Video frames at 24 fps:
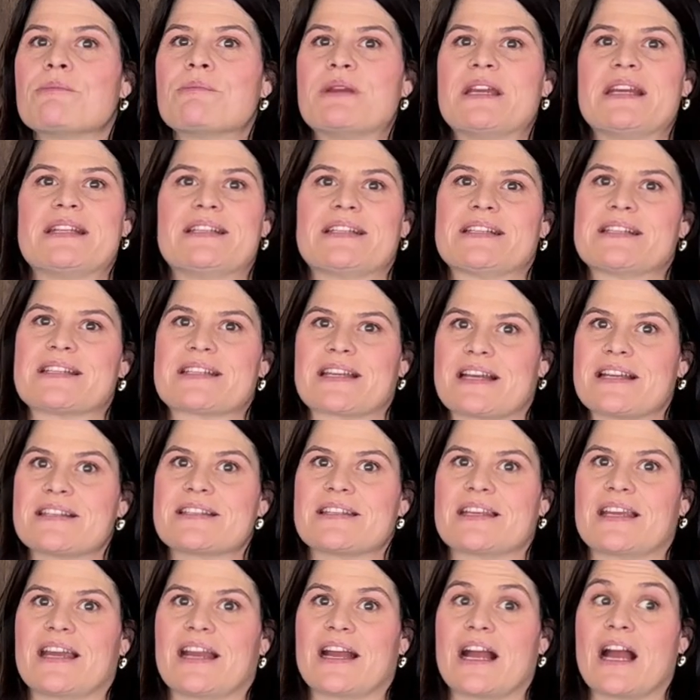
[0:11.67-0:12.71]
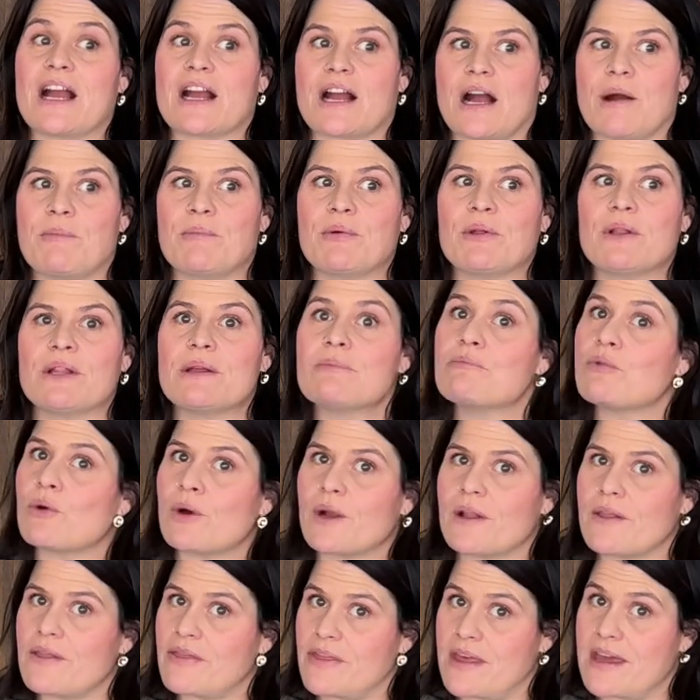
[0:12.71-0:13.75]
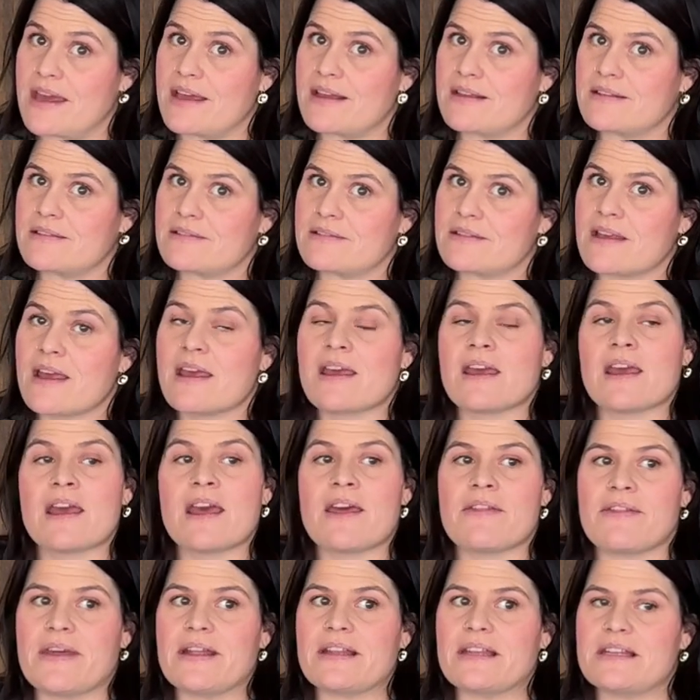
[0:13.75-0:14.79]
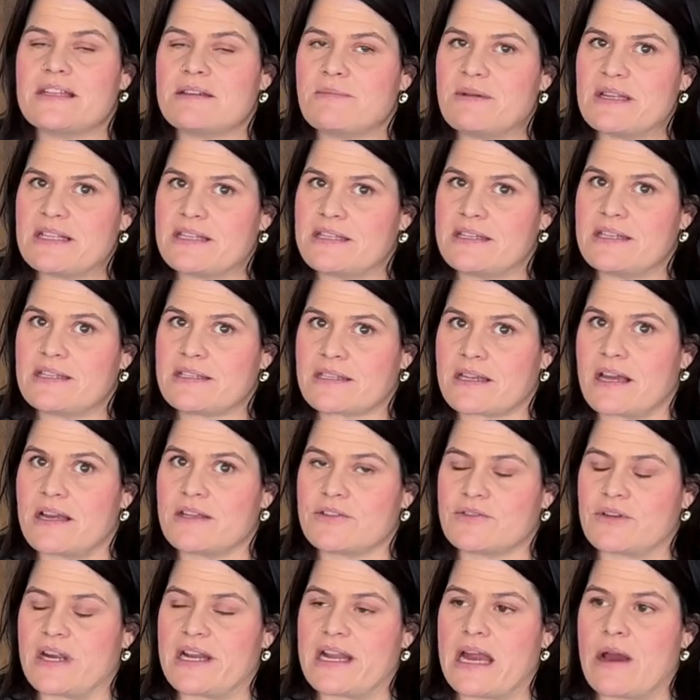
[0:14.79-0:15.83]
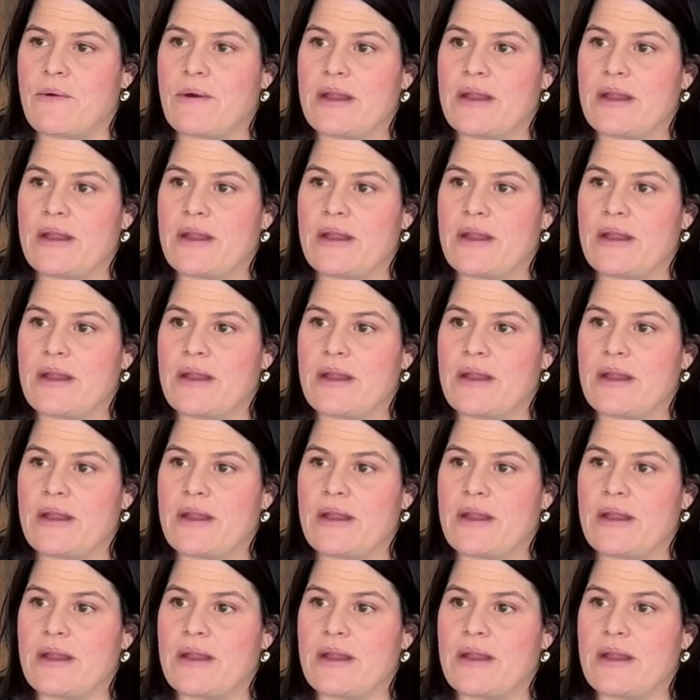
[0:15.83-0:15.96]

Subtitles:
be discussing a couple important things that need to be discussed right now.